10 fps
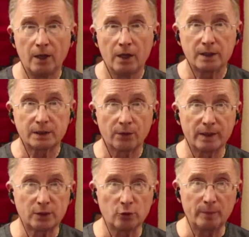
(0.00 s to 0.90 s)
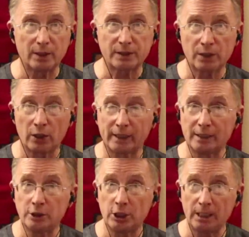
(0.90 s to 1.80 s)
So this would be a song in
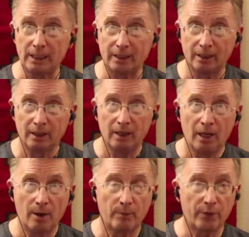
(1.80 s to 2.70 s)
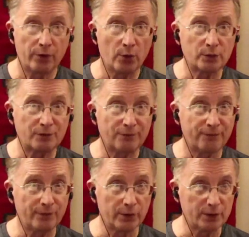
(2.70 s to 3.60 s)
G. But those
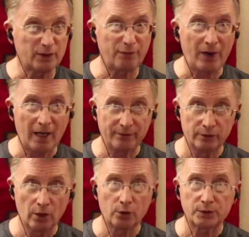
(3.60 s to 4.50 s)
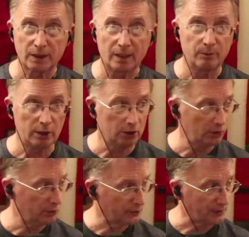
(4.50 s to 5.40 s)
first 5 notes can be
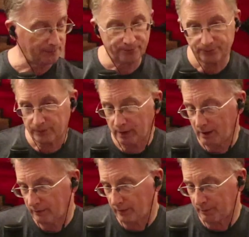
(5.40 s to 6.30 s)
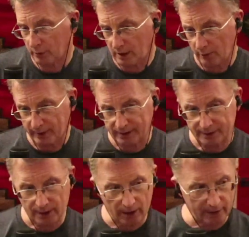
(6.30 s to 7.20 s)
used. If I pull out my
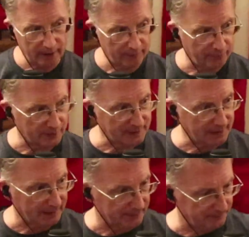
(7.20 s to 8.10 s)
guitar here for a second,